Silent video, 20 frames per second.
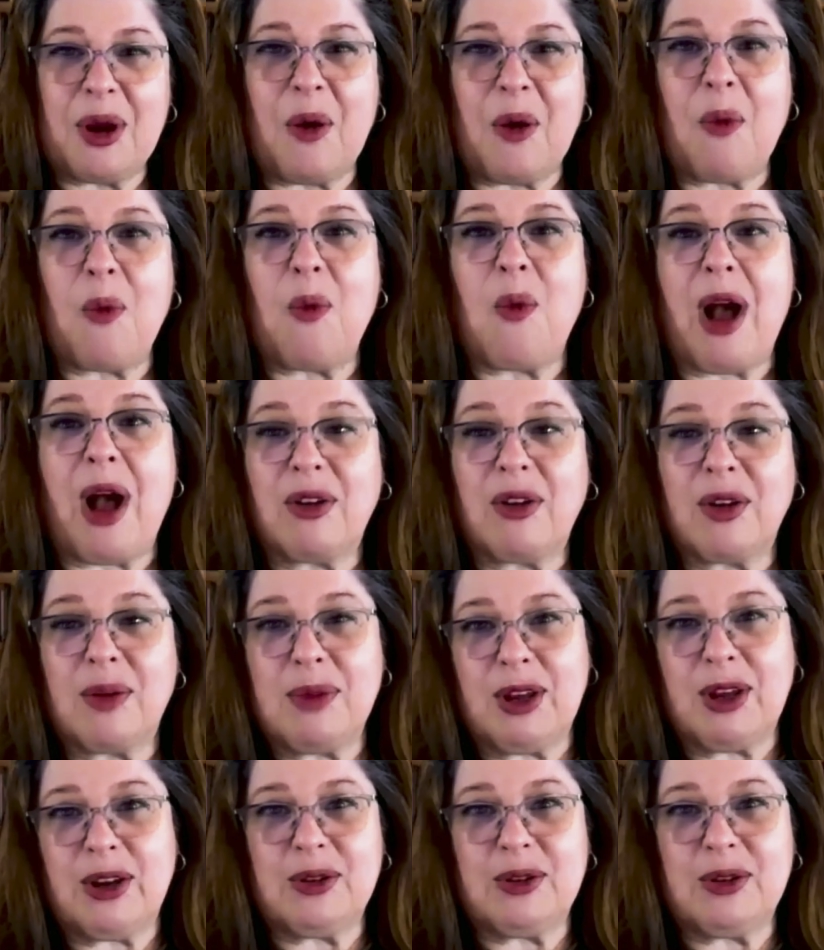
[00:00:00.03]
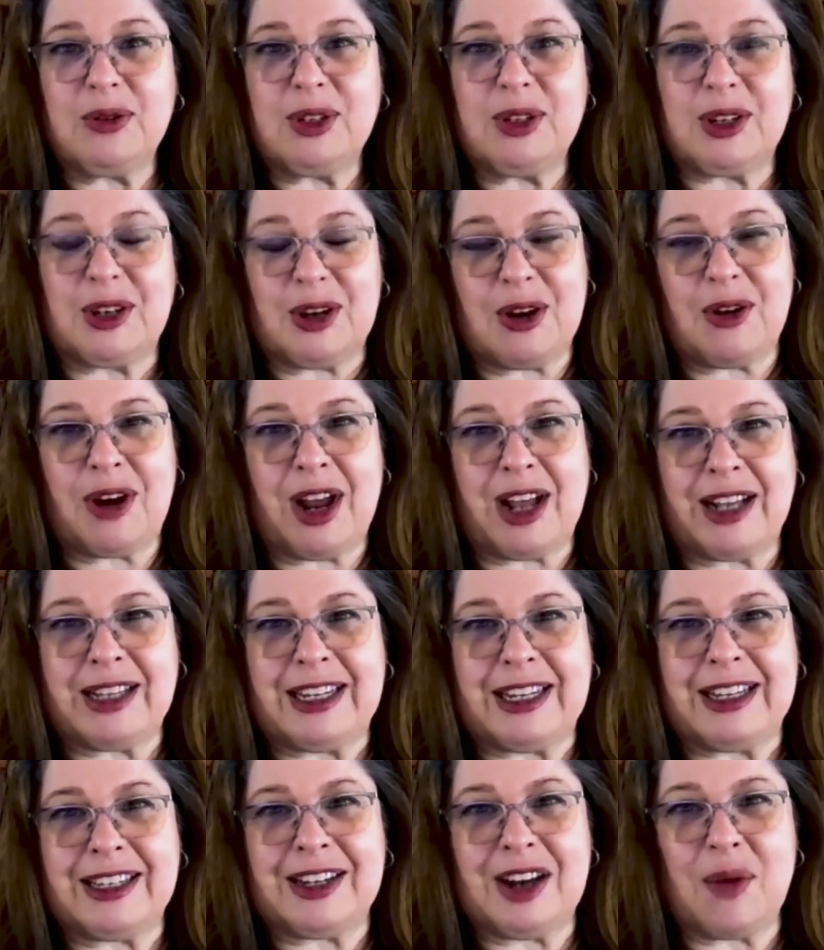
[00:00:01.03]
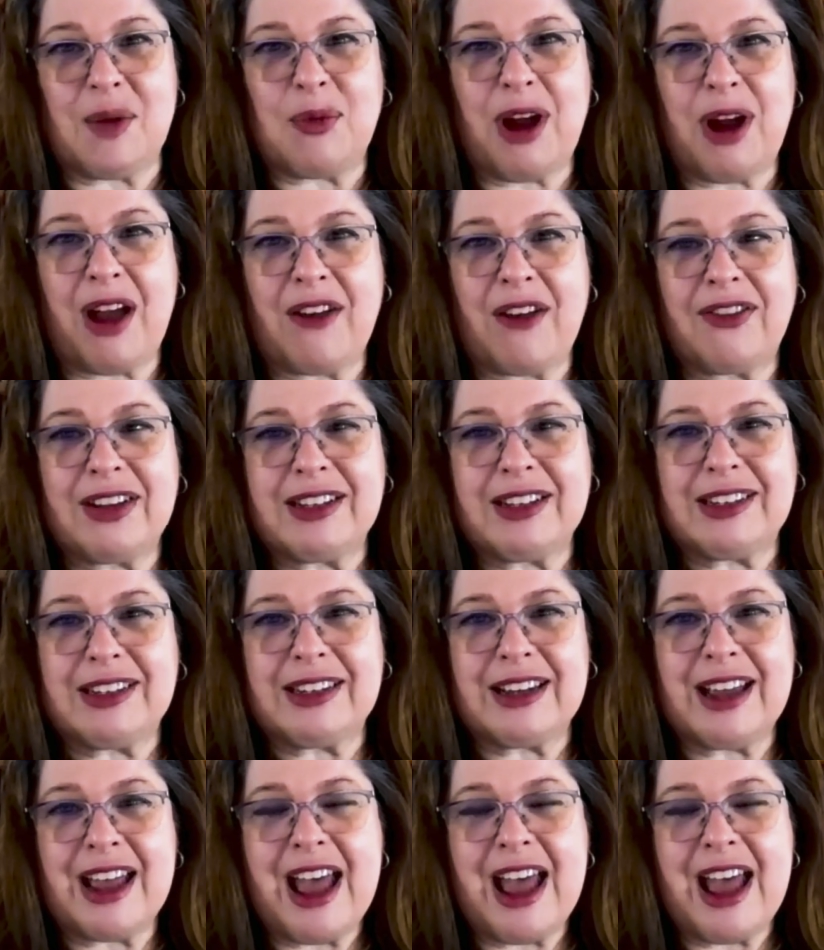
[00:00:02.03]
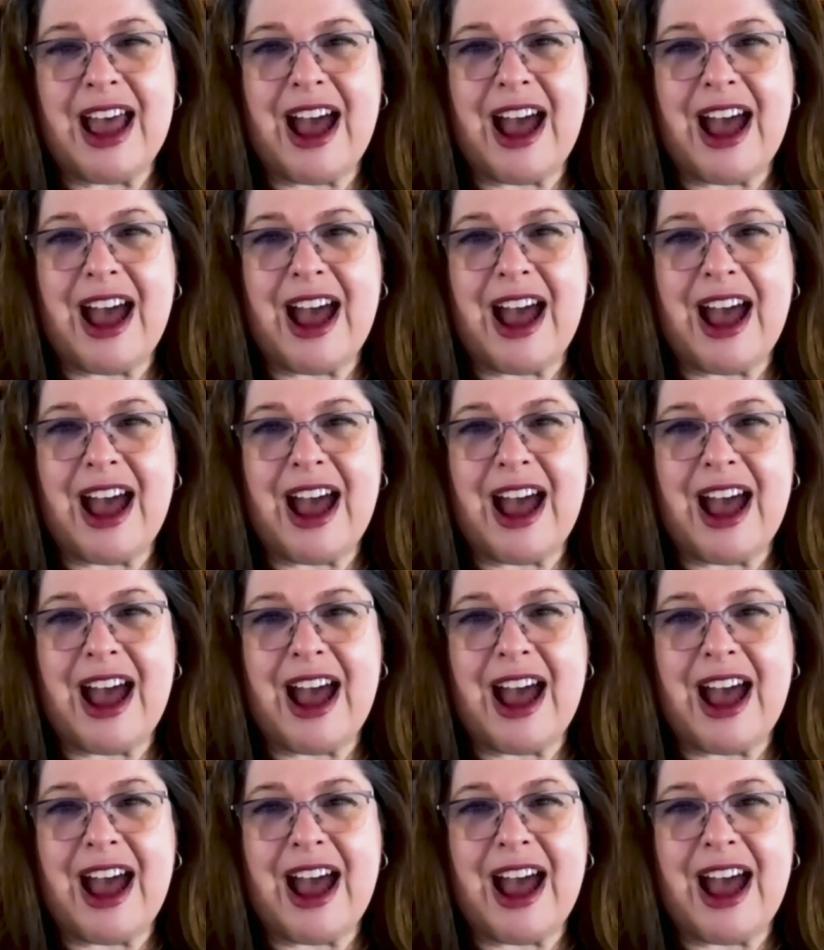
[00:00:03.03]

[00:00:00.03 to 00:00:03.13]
want to welcome you to No Nonsense Nonprofits.